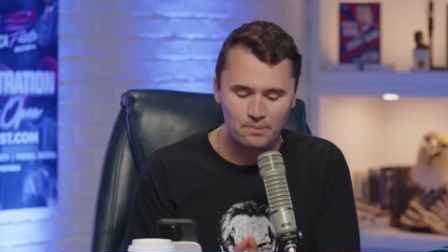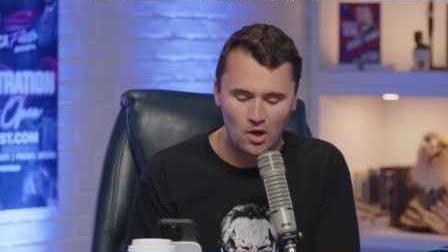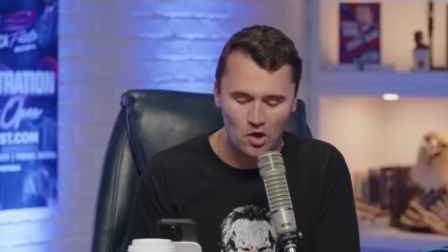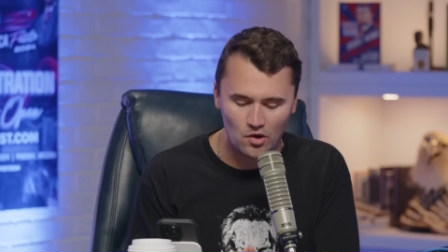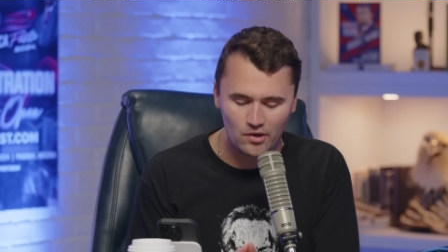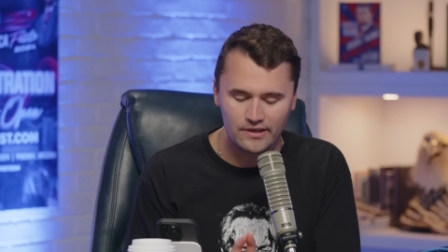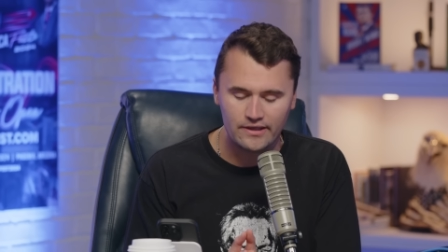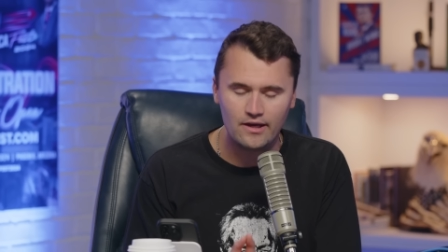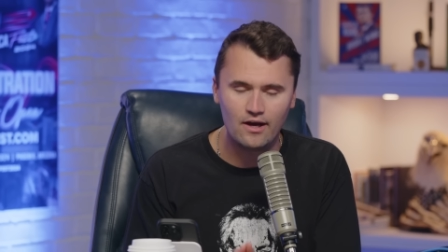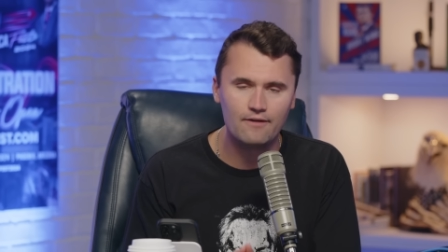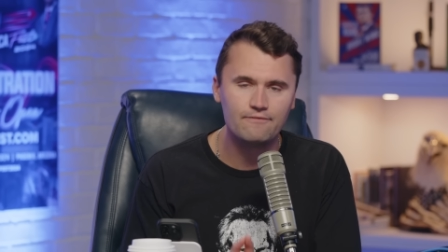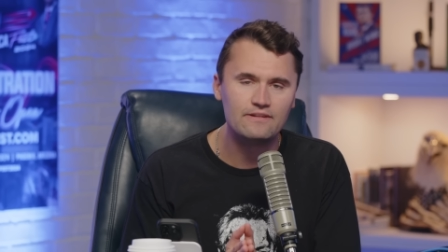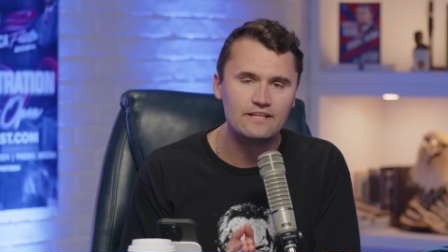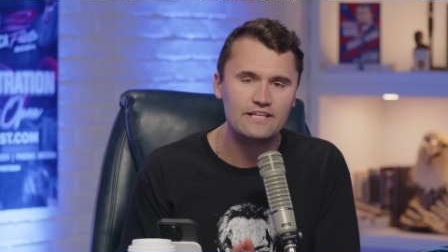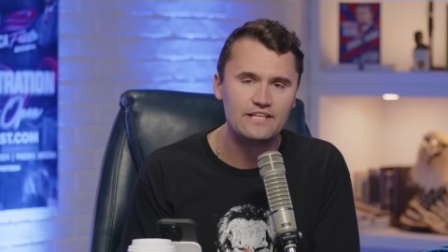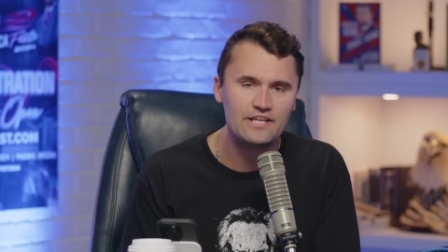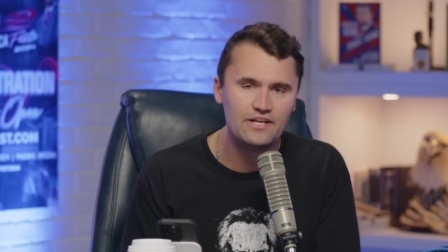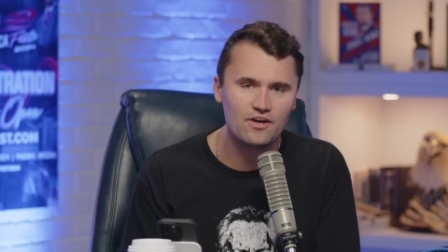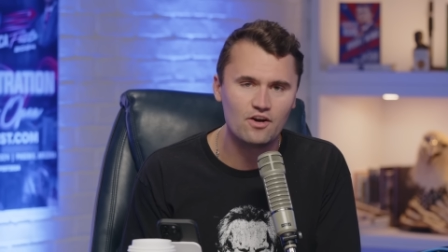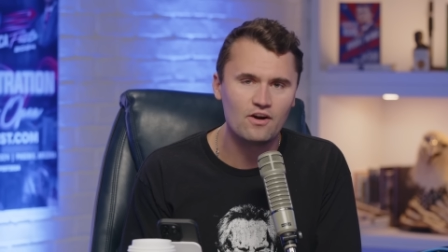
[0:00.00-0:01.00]
party of
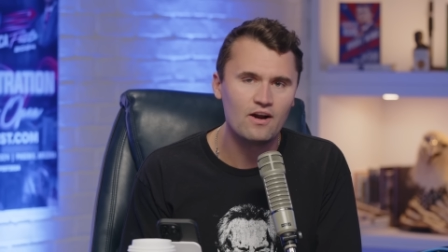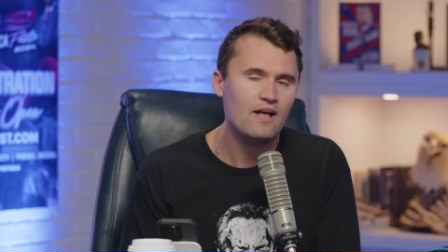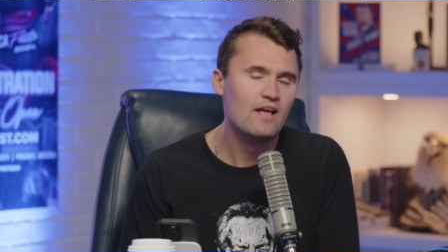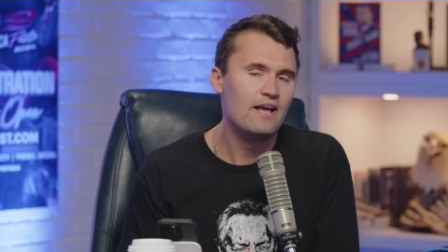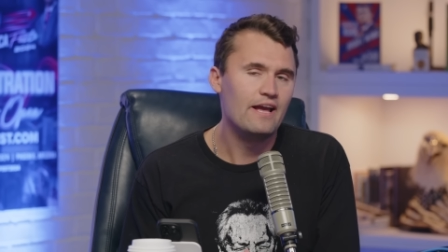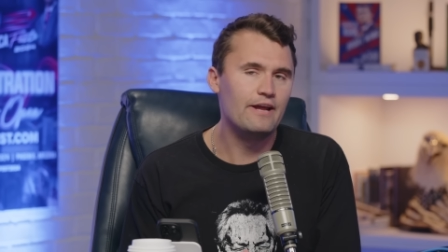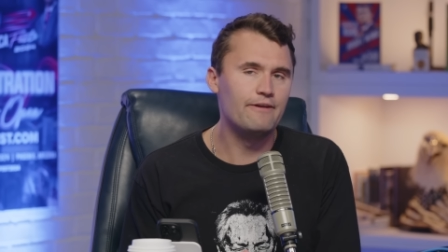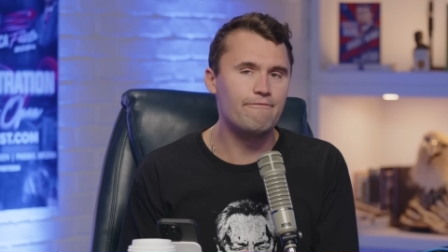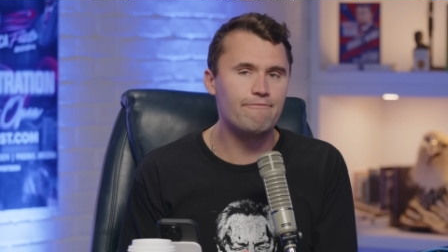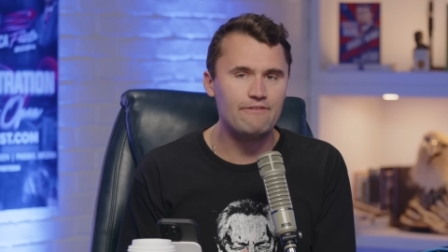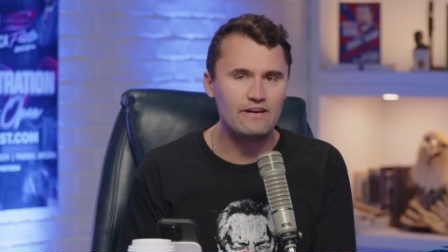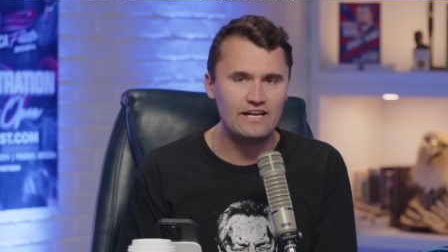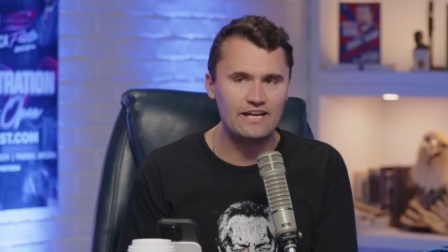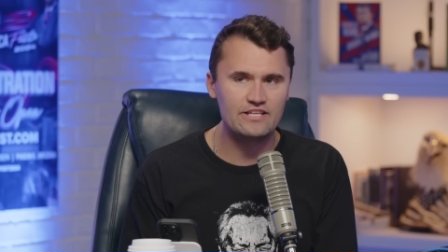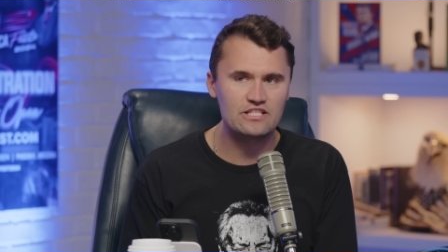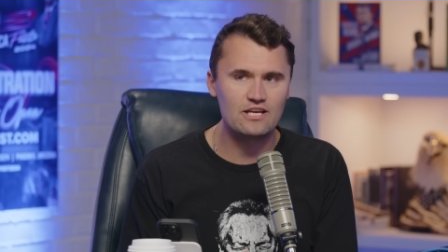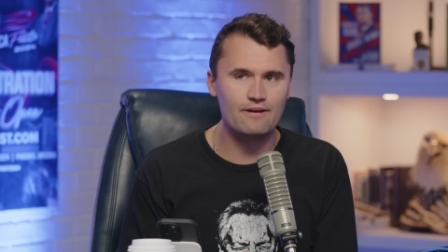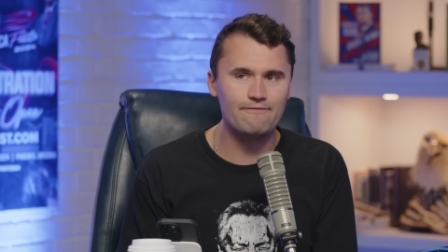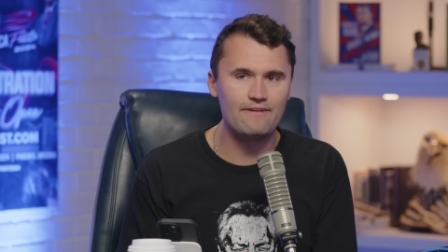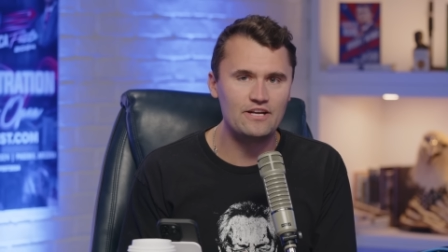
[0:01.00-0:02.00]
the year in
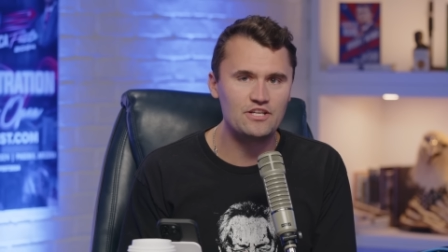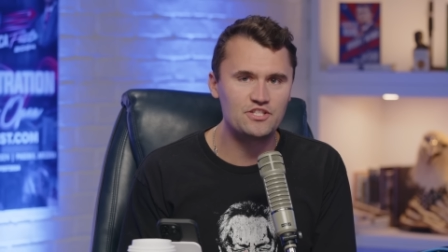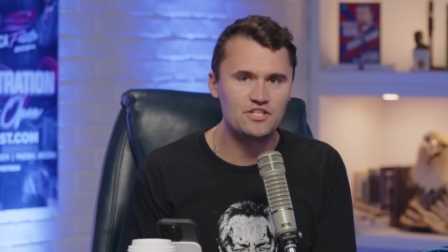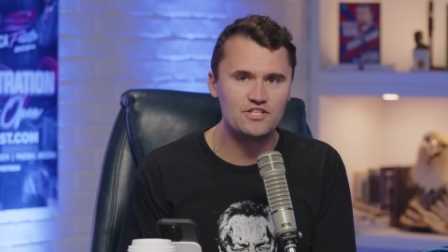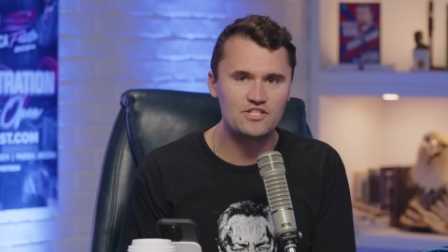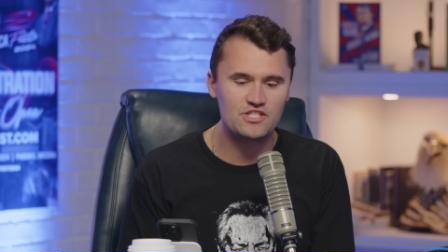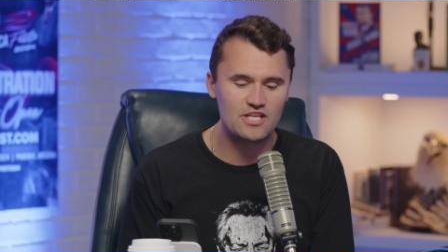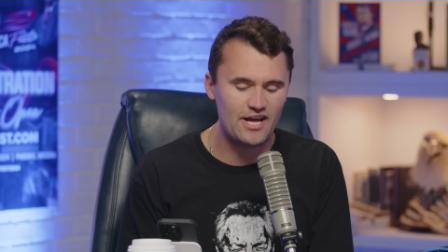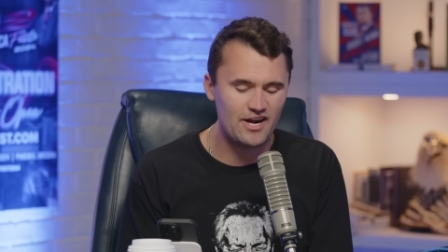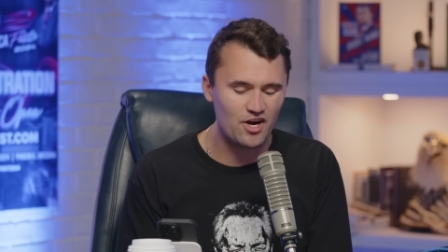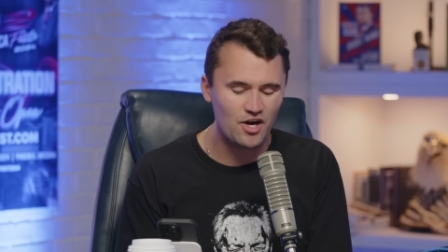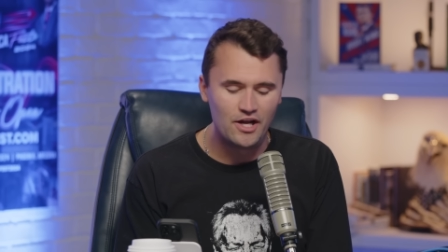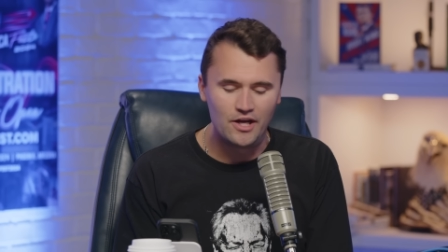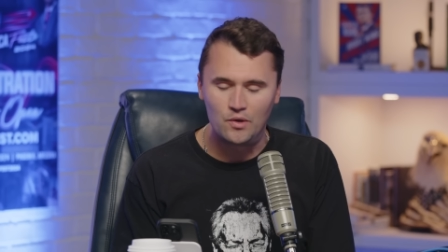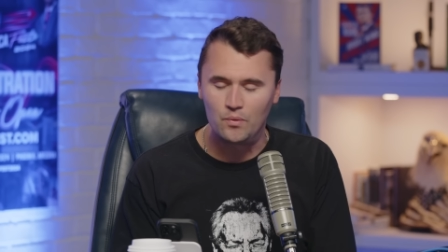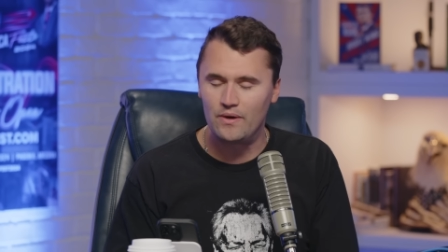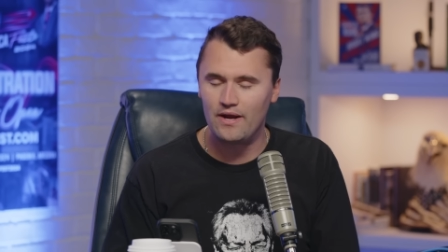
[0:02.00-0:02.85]
Phoenix Convention Center.